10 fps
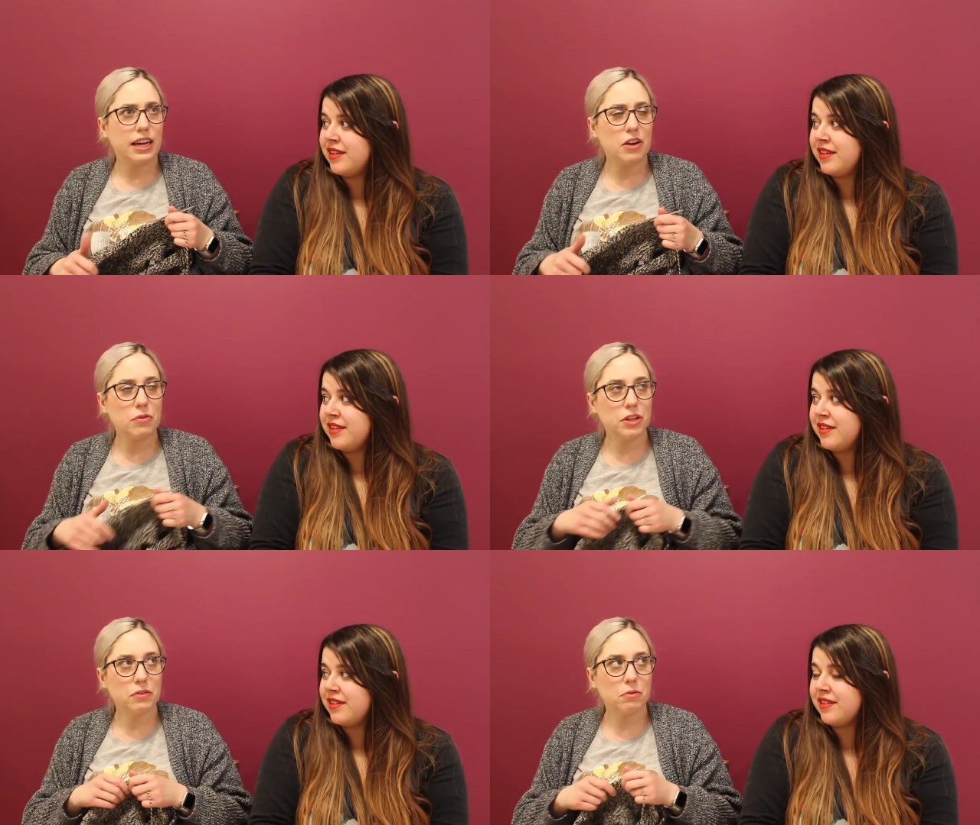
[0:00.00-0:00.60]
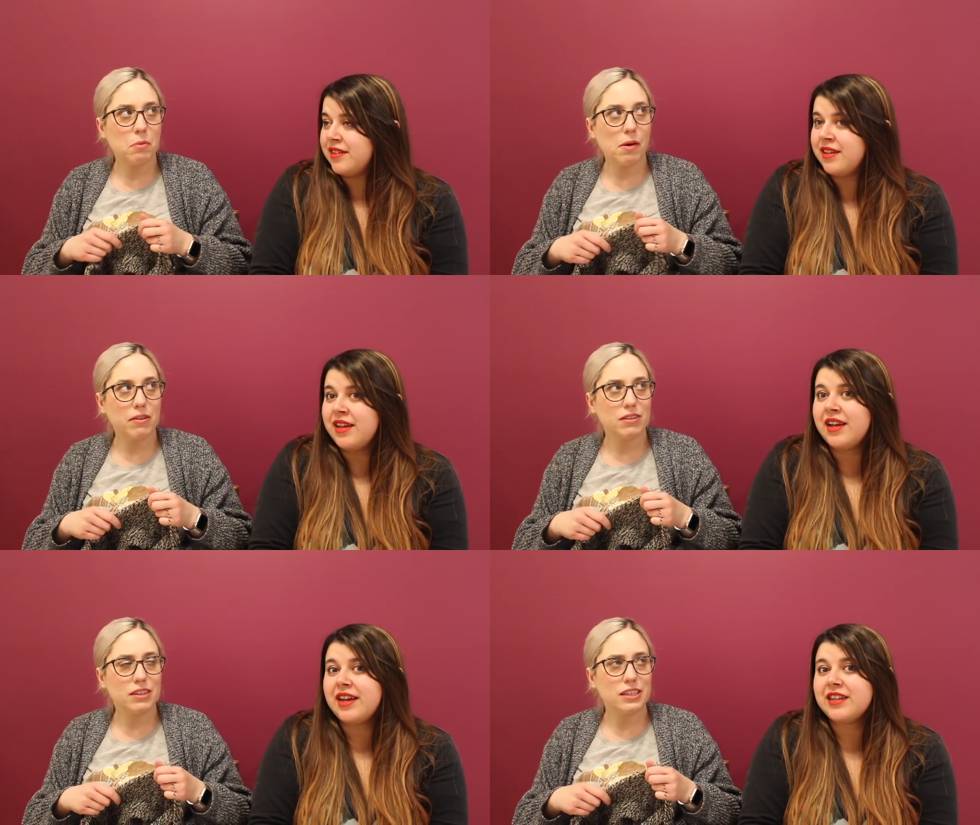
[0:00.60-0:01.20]
Speaker 1: Like, I don't really remember.
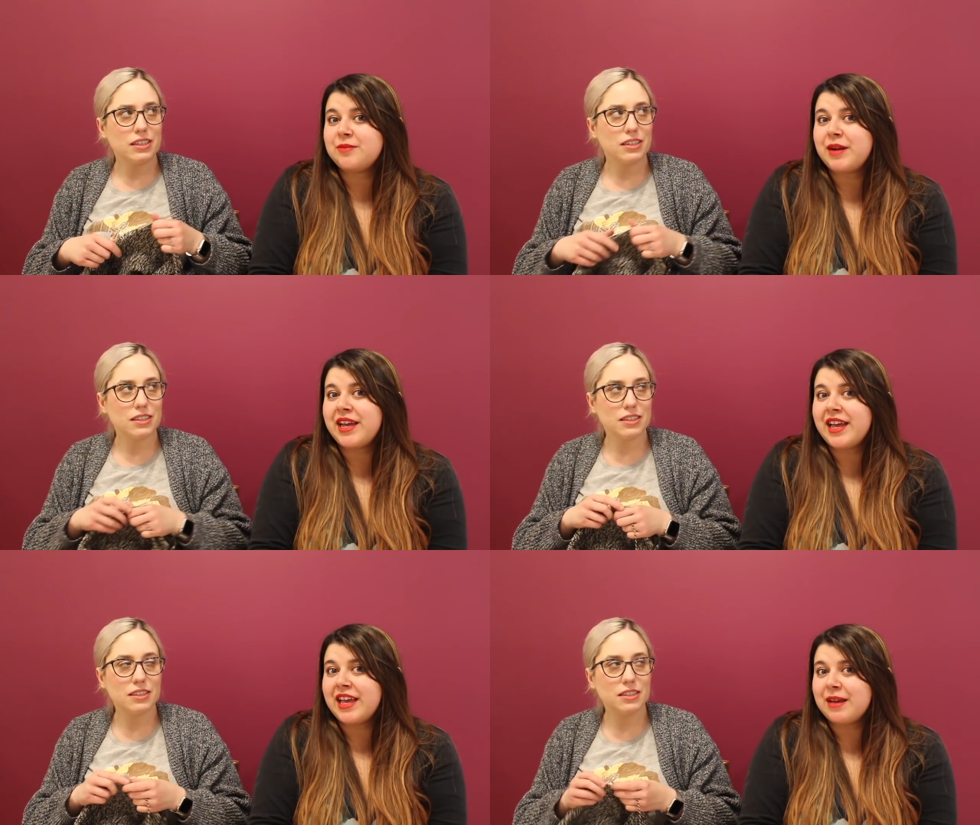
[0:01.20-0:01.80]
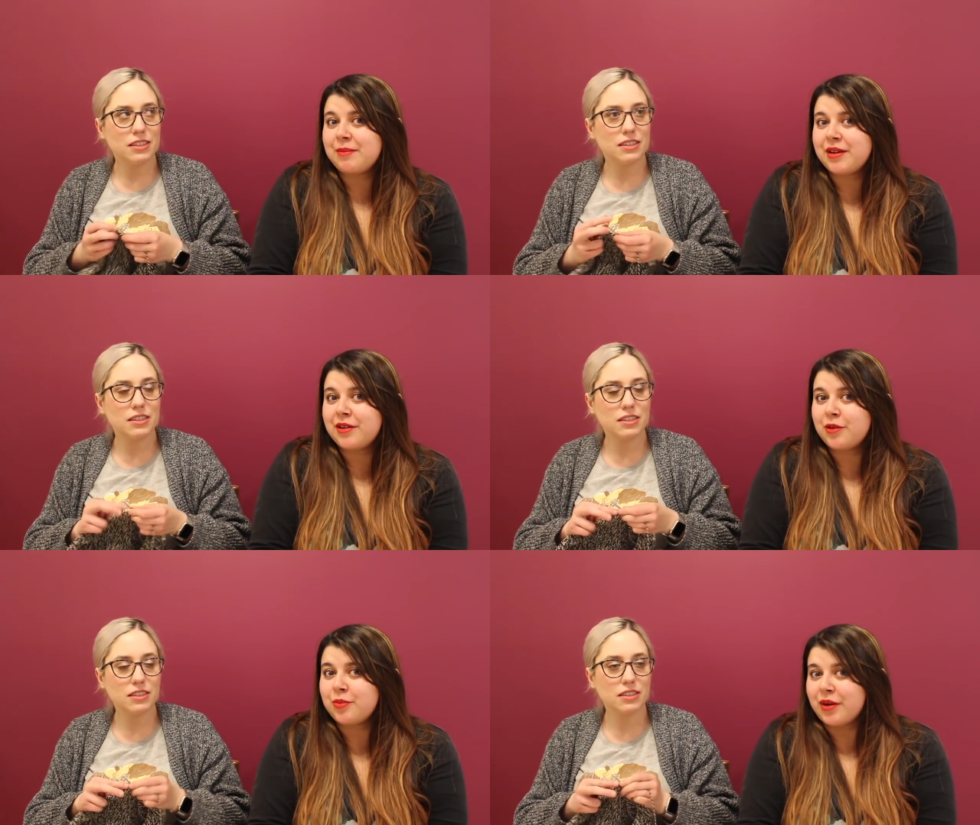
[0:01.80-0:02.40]
Speaker 2: It's by
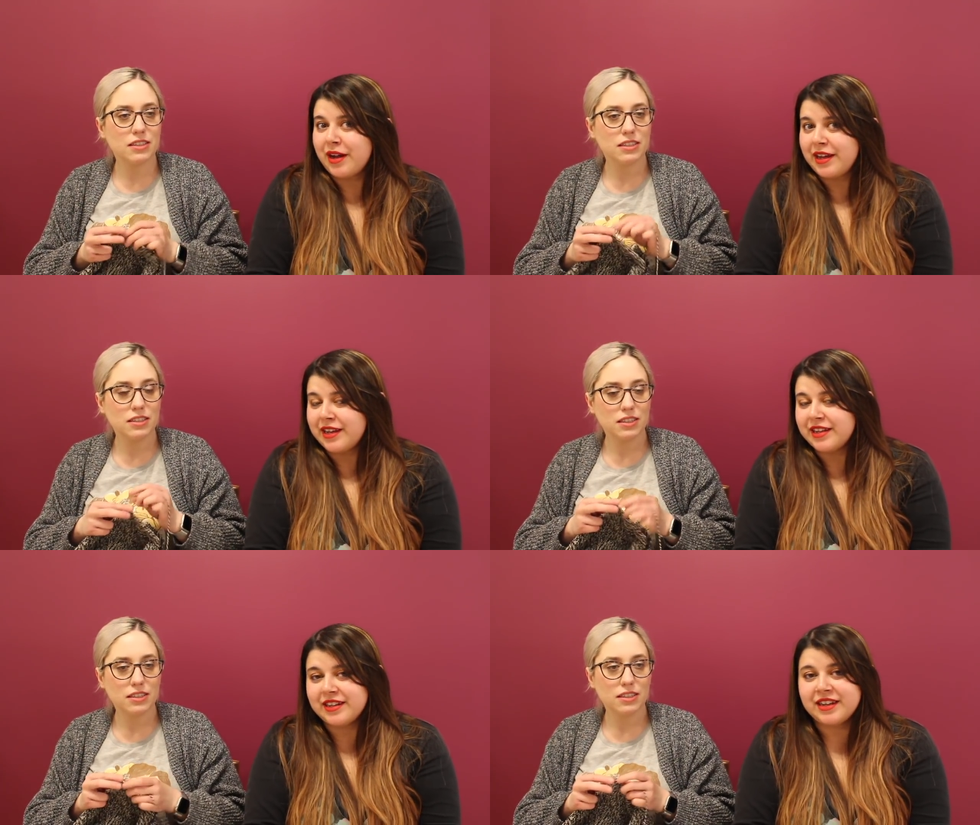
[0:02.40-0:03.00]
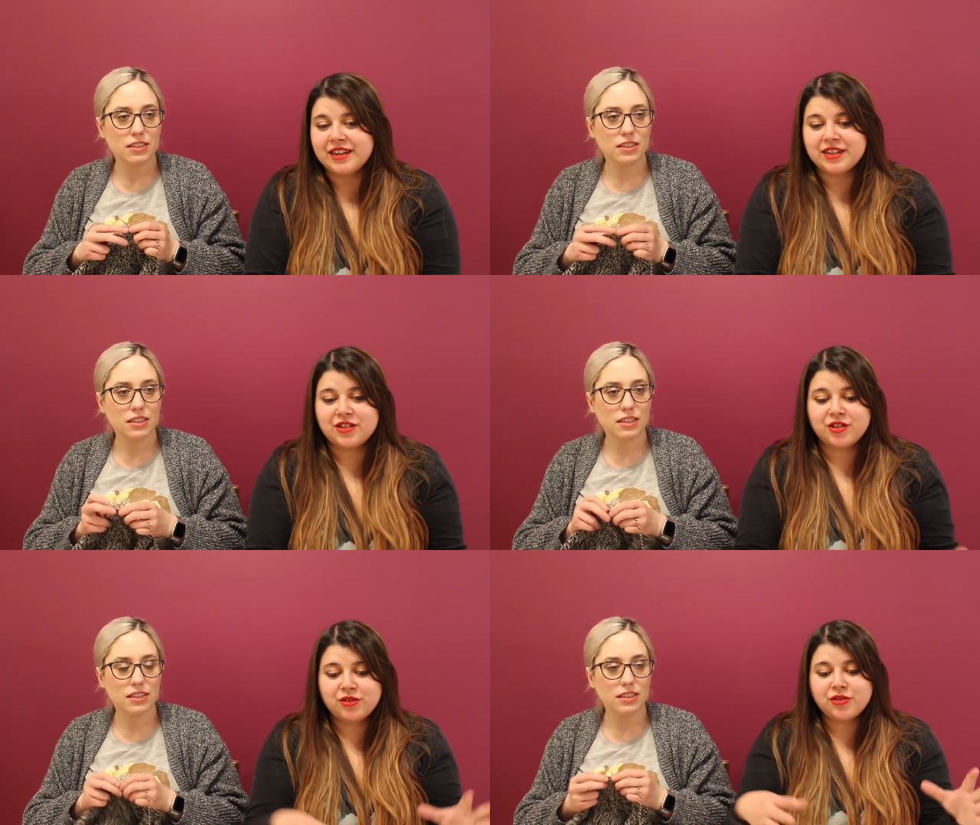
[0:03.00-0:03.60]
Amba O'Brien, and
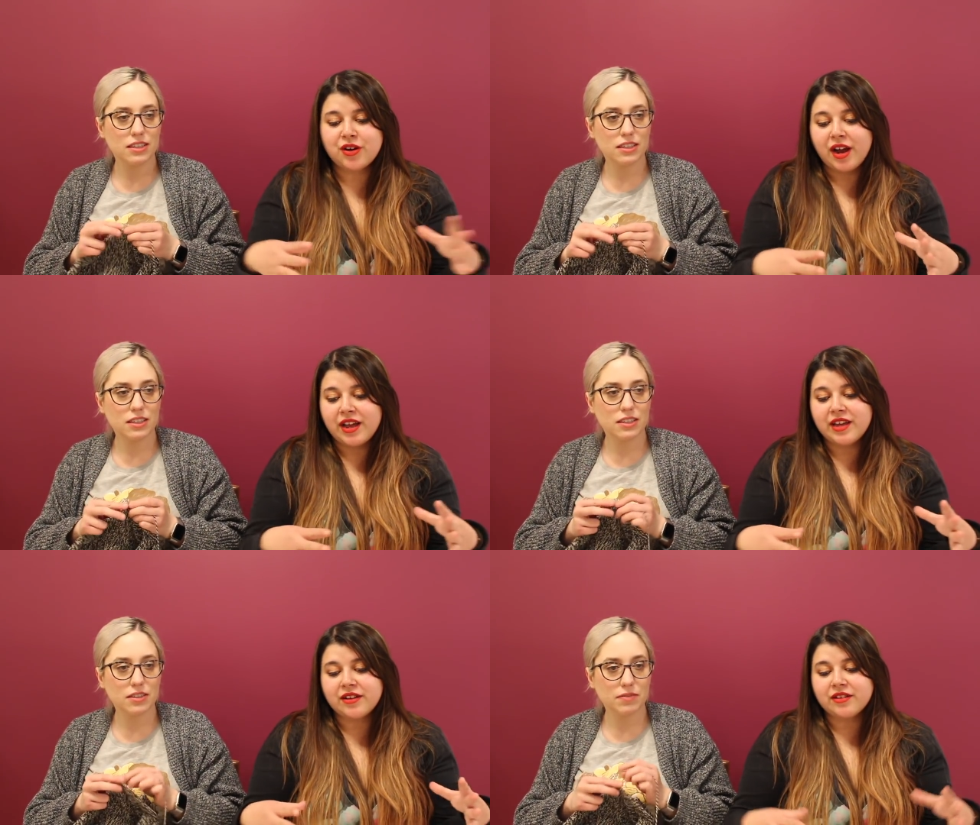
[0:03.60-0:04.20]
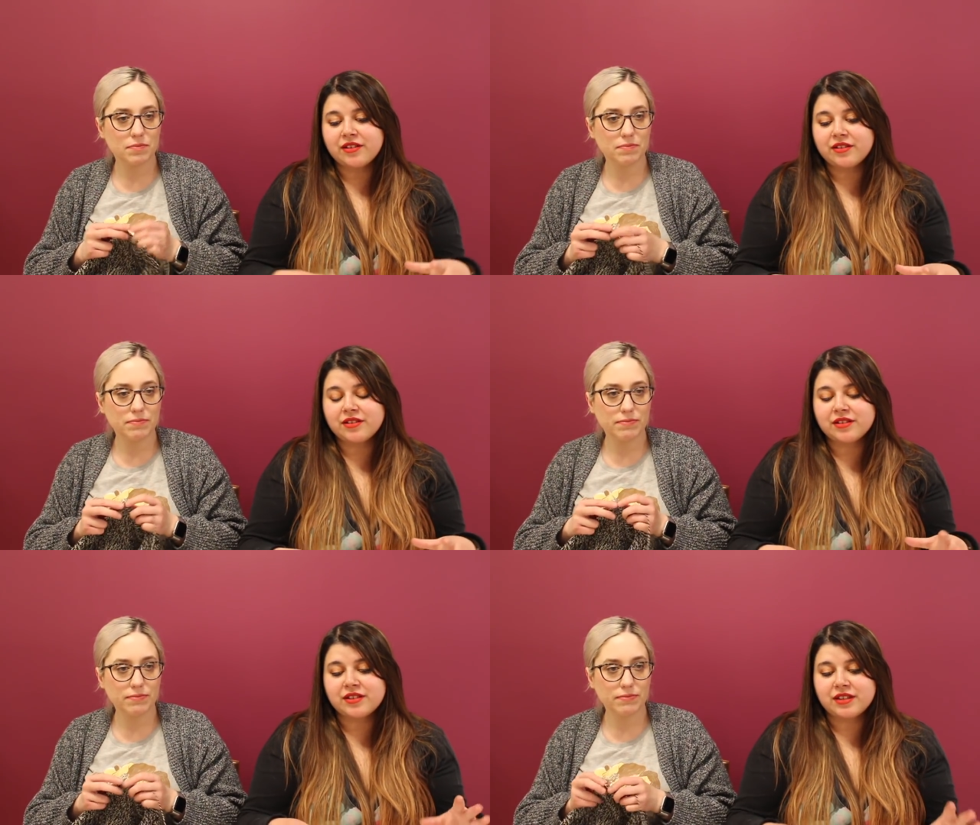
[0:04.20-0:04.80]
it's two
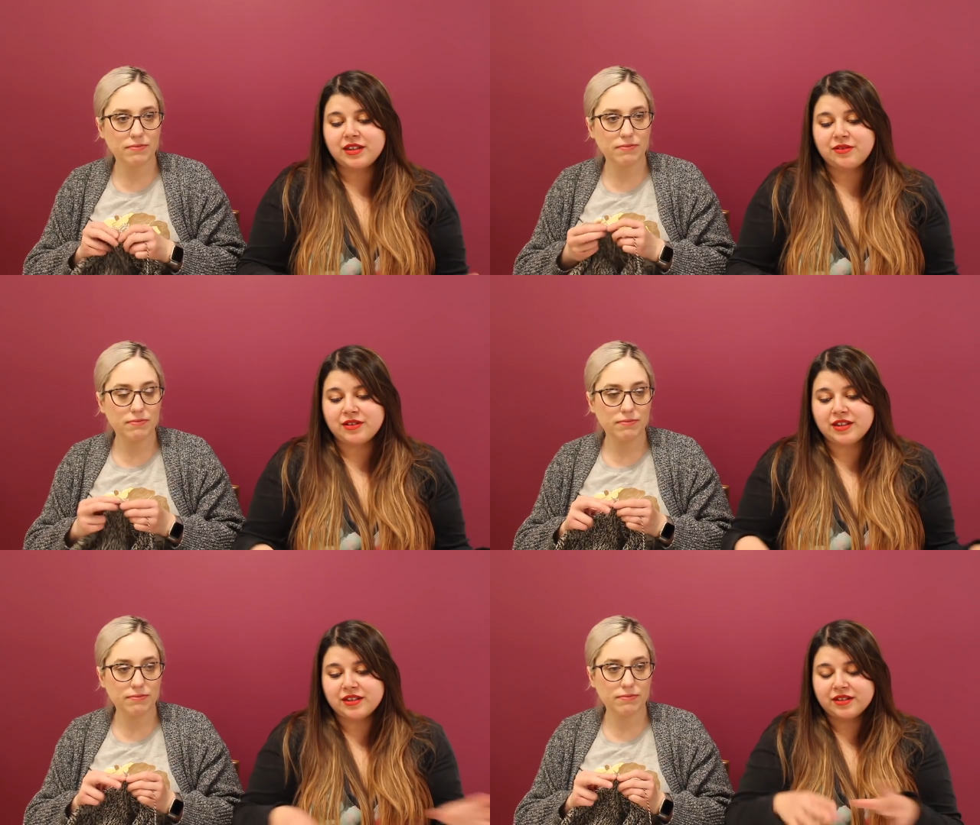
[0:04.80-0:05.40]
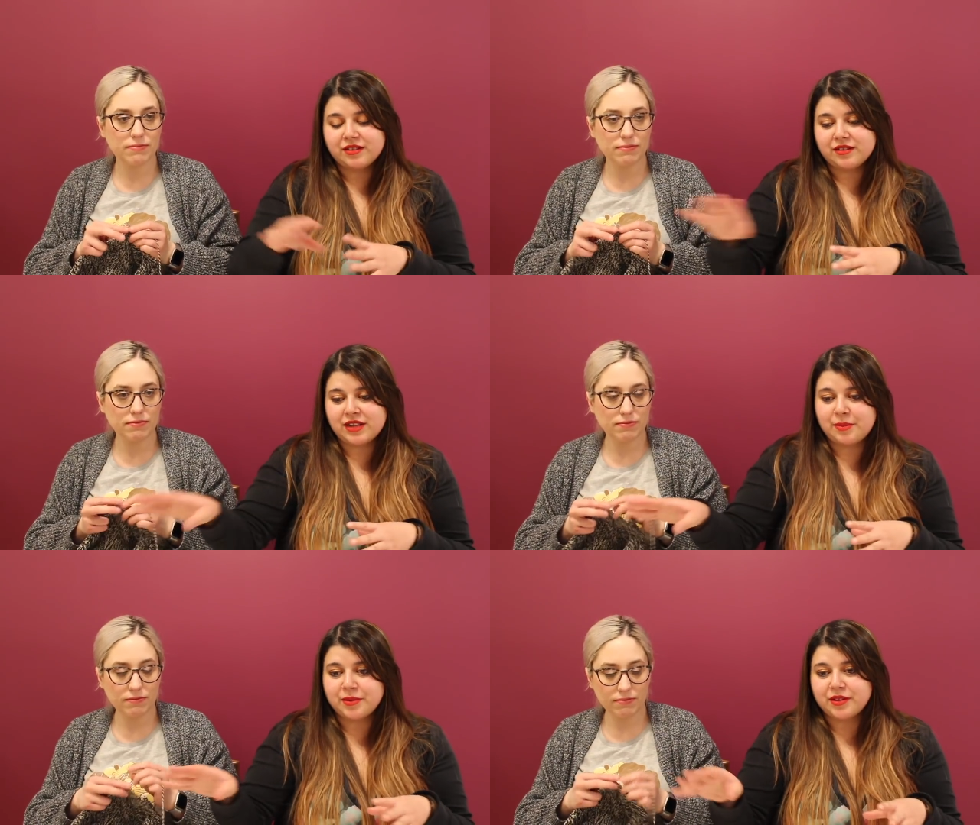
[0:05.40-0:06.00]
triangles that you knit
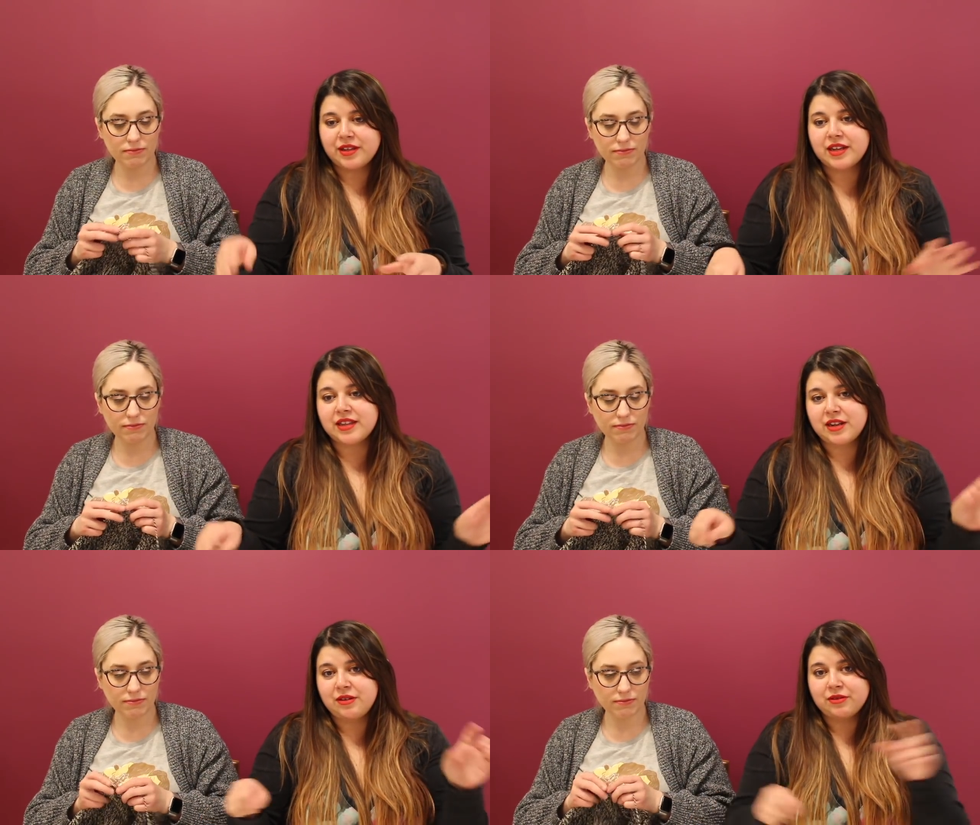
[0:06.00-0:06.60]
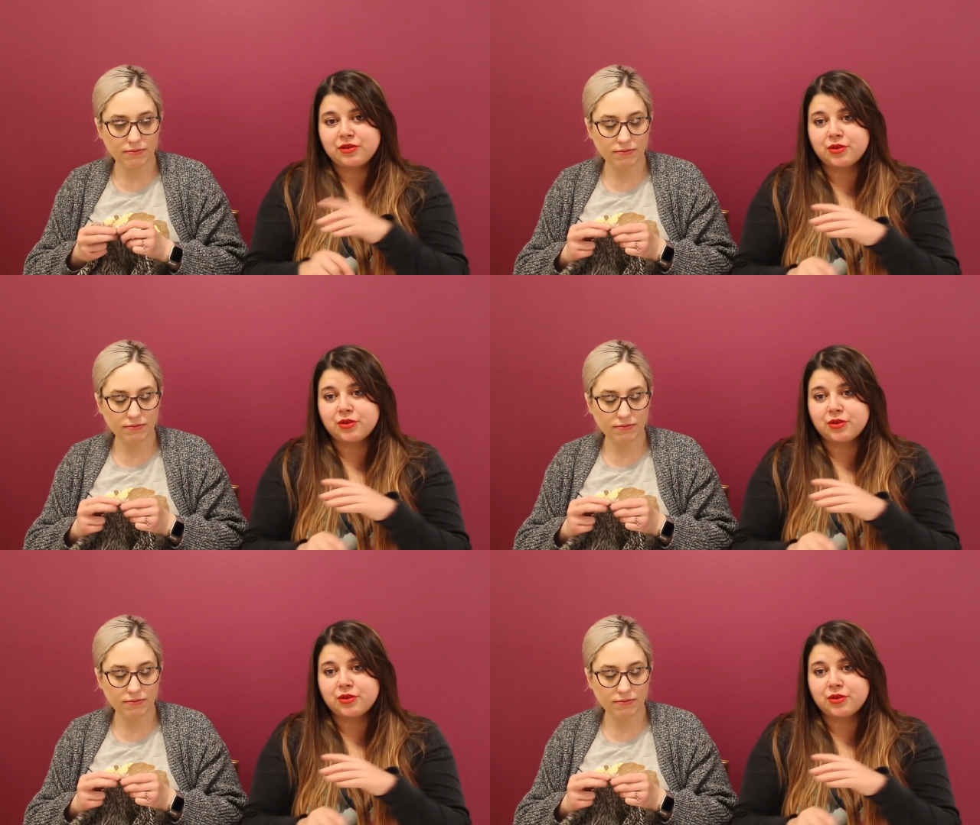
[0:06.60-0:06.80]
separately, and then you